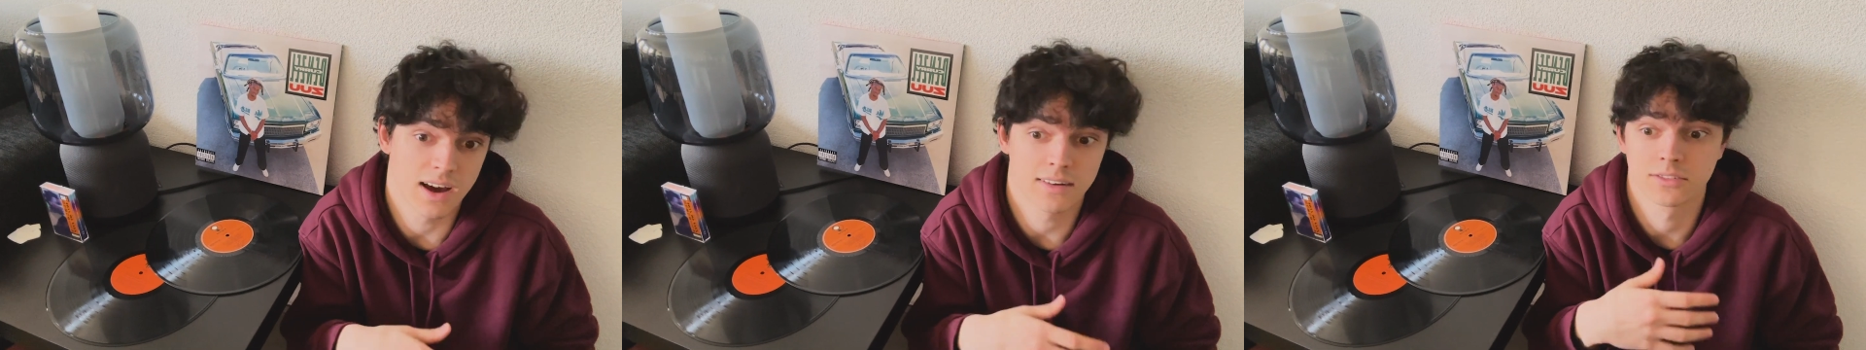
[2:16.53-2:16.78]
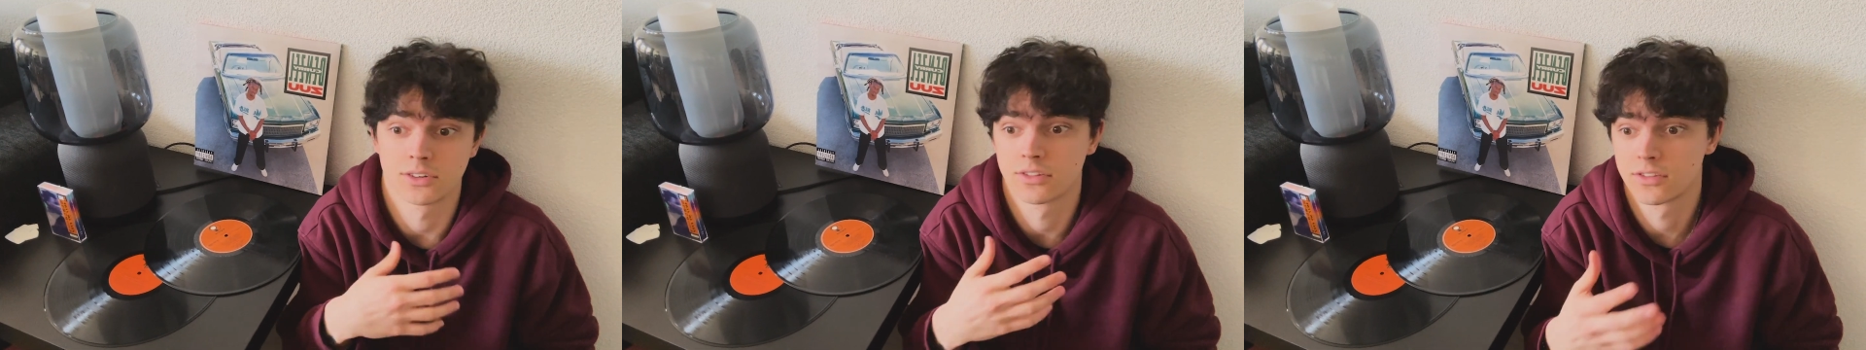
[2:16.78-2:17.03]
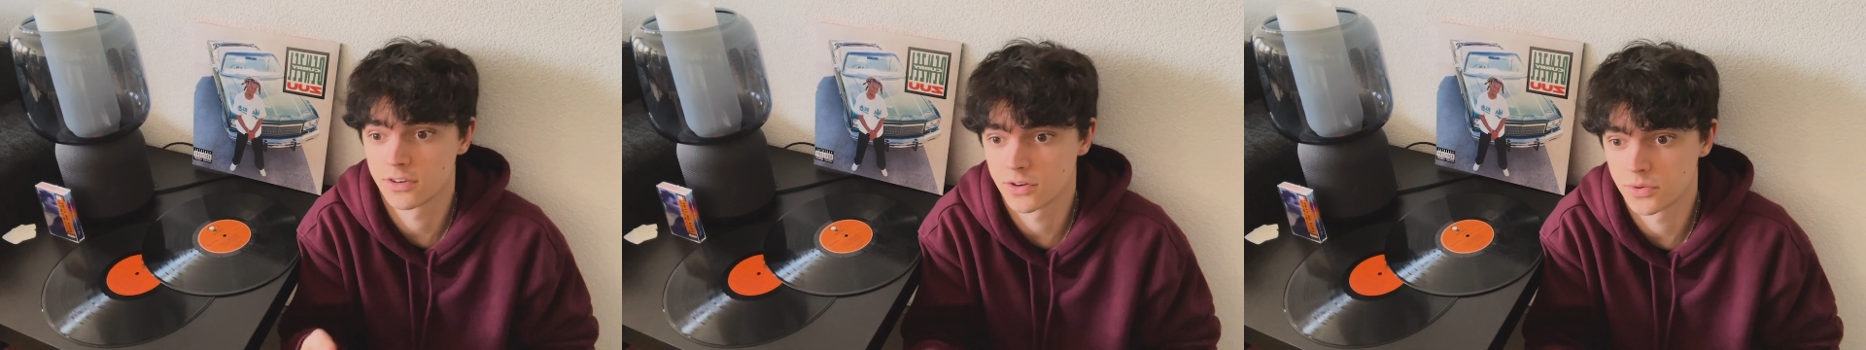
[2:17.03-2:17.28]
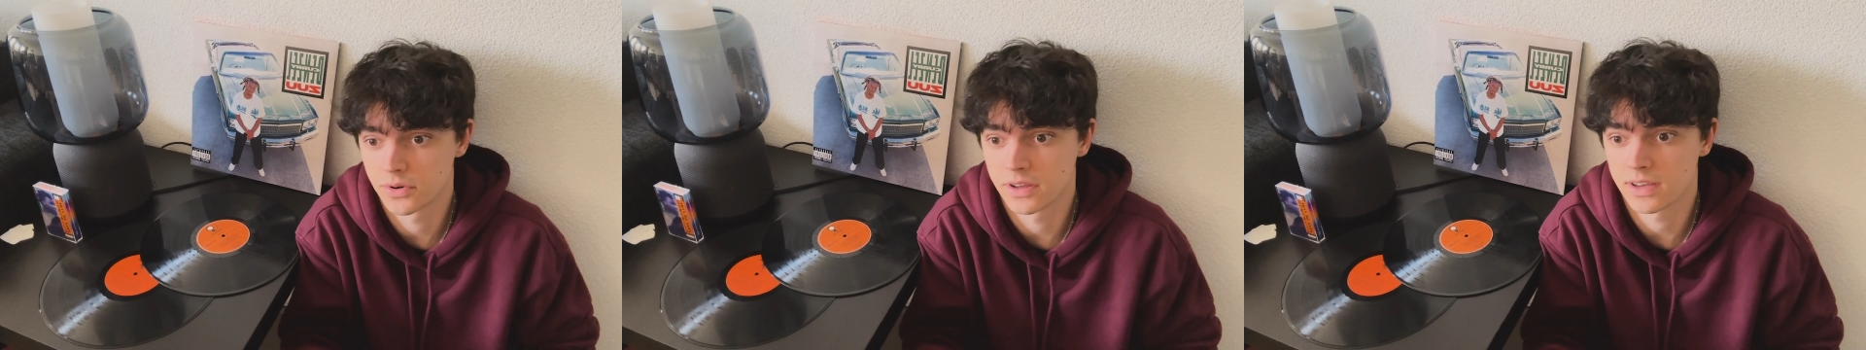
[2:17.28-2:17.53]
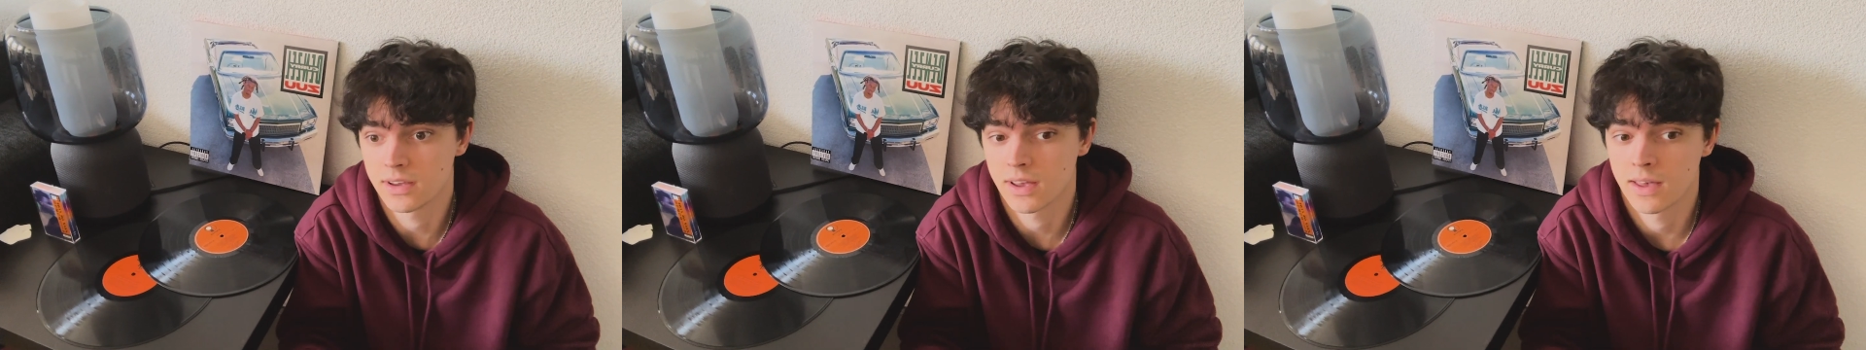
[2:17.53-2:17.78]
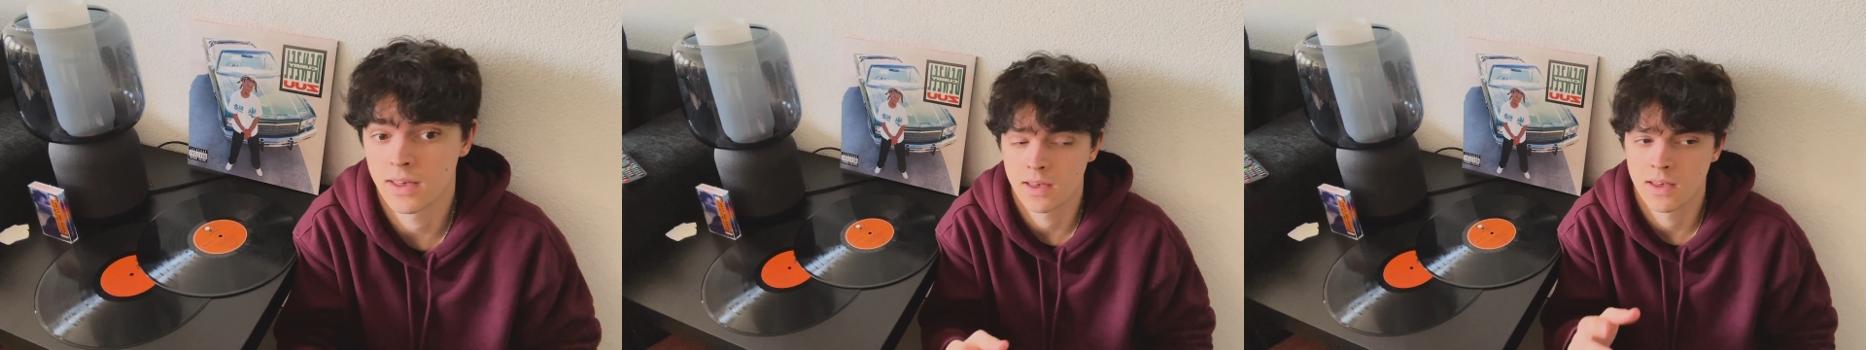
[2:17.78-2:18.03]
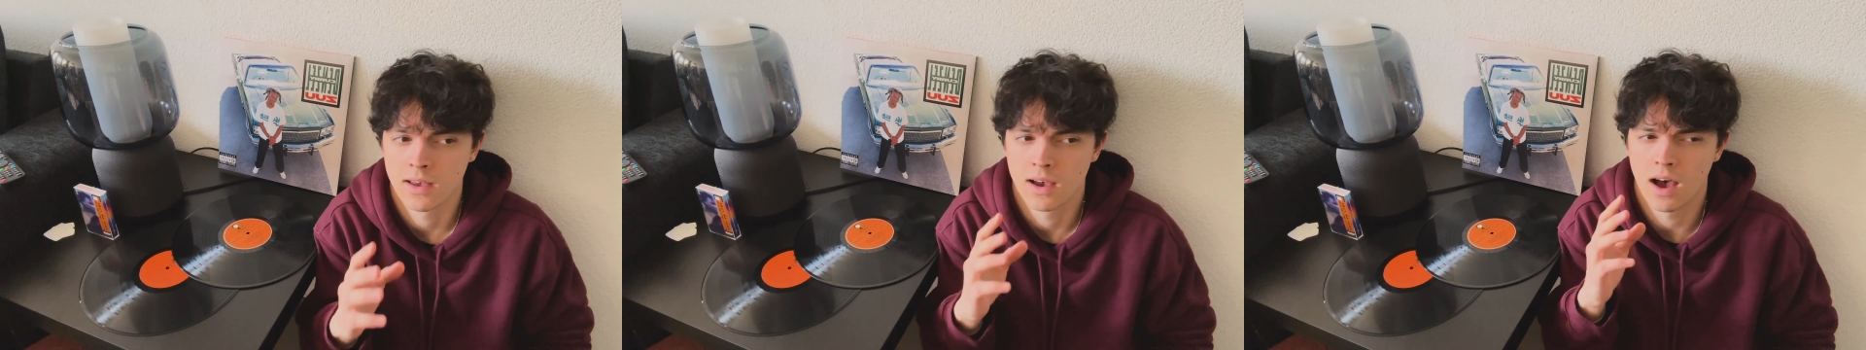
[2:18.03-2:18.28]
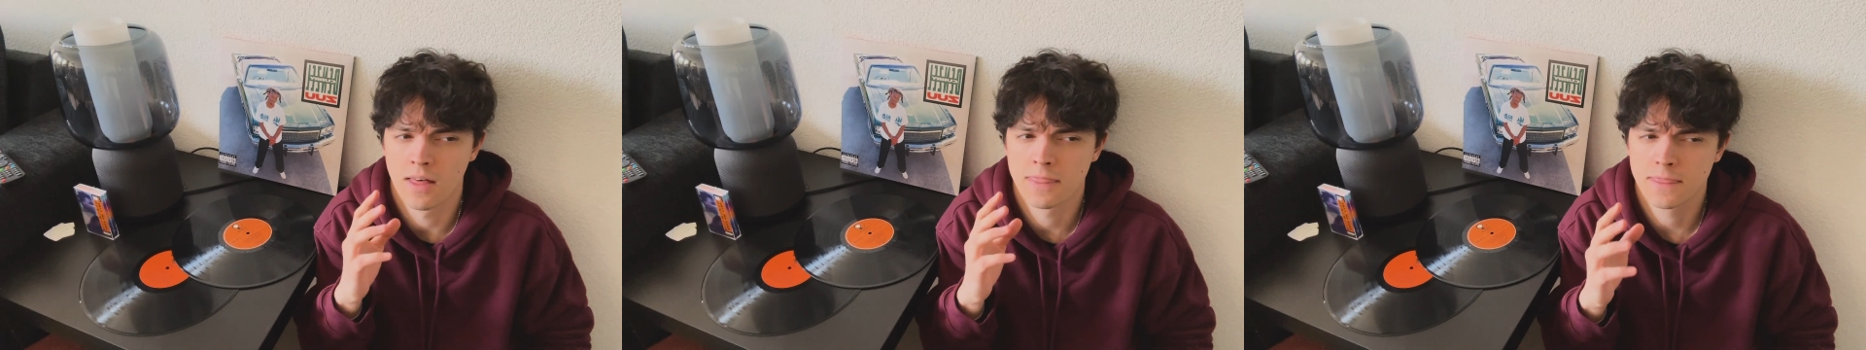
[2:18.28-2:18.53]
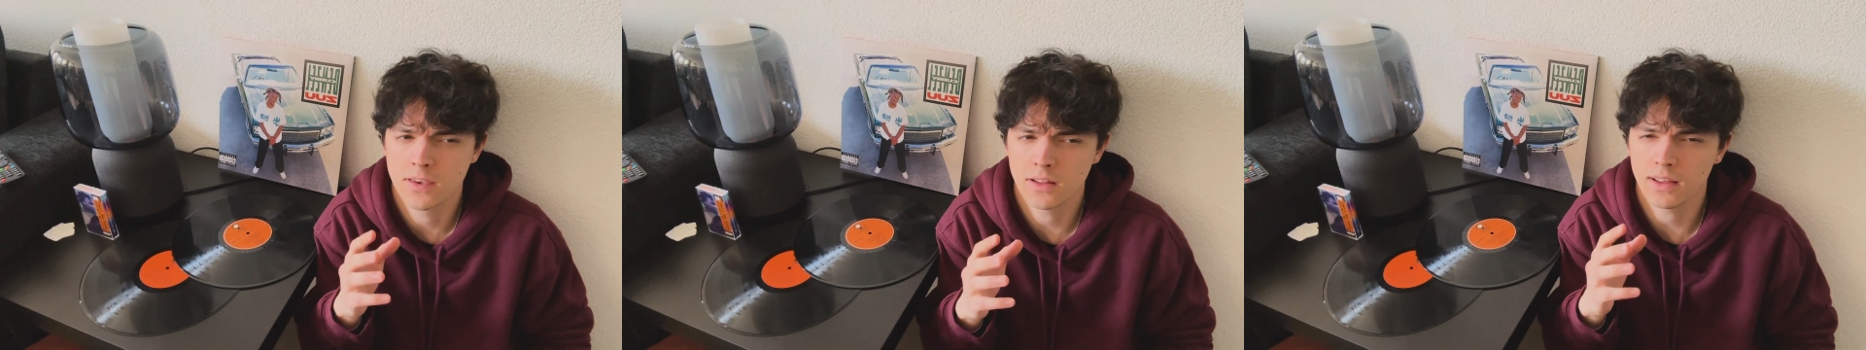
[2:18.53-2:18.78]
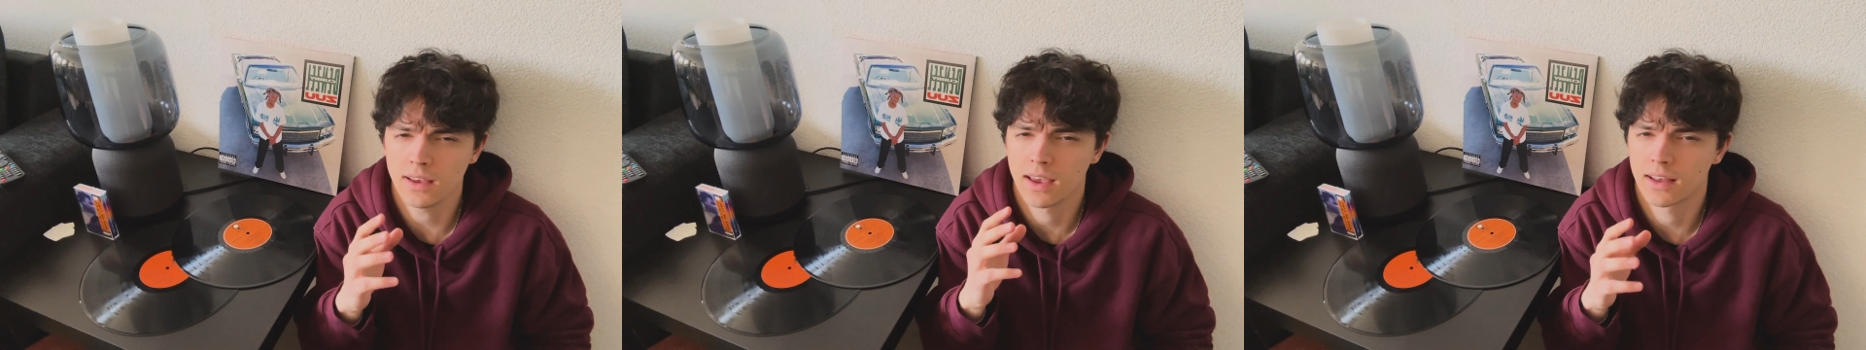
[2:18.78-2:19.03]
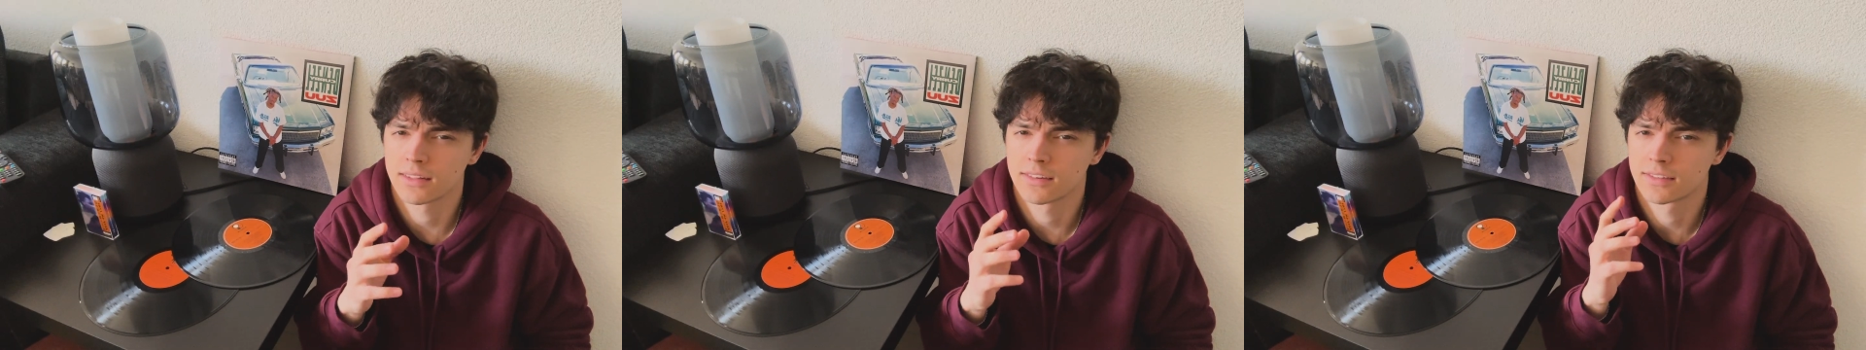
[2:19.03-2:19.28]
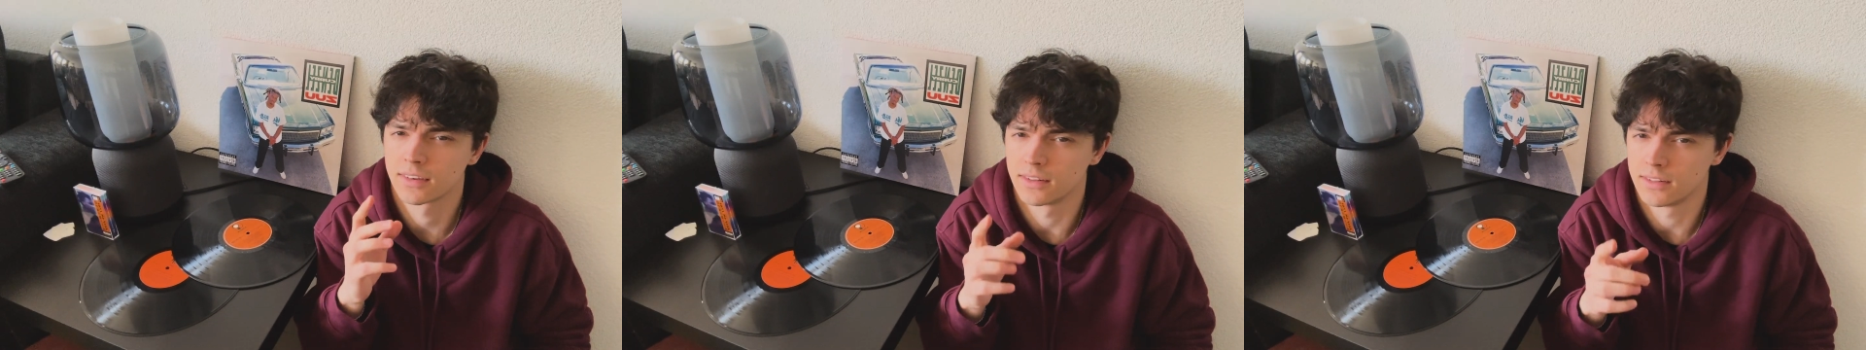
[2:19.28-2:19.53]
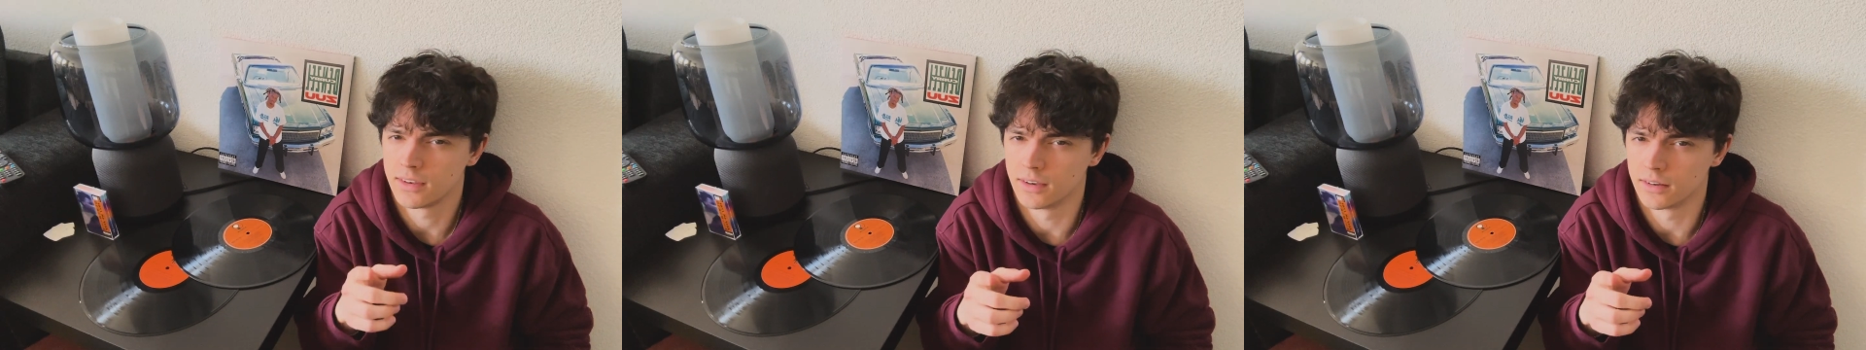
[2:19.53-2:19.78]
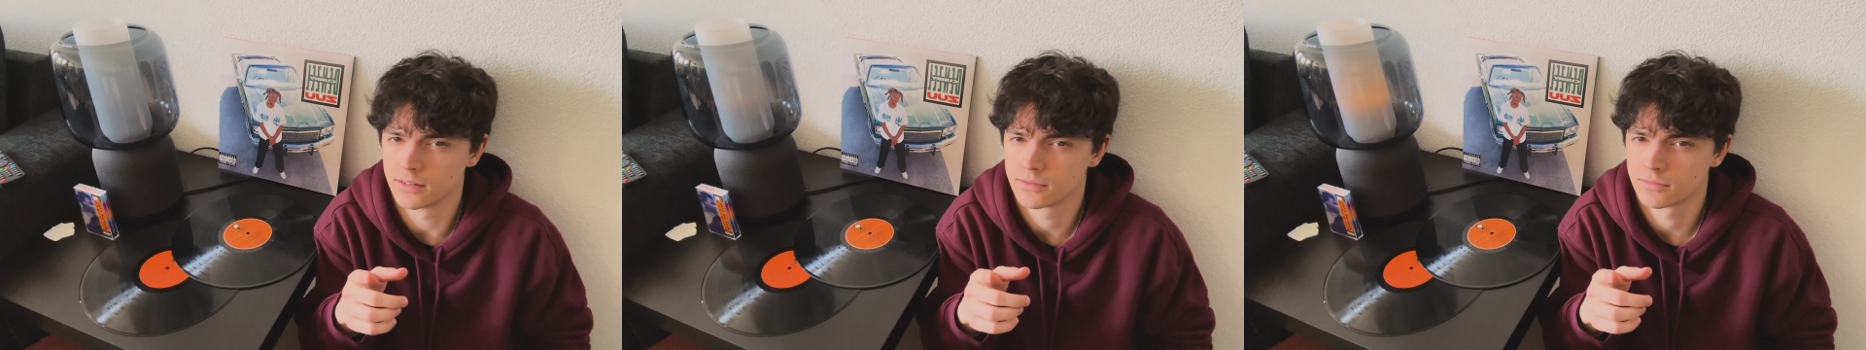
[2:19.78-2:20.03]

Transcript: after theory, until I had this idea.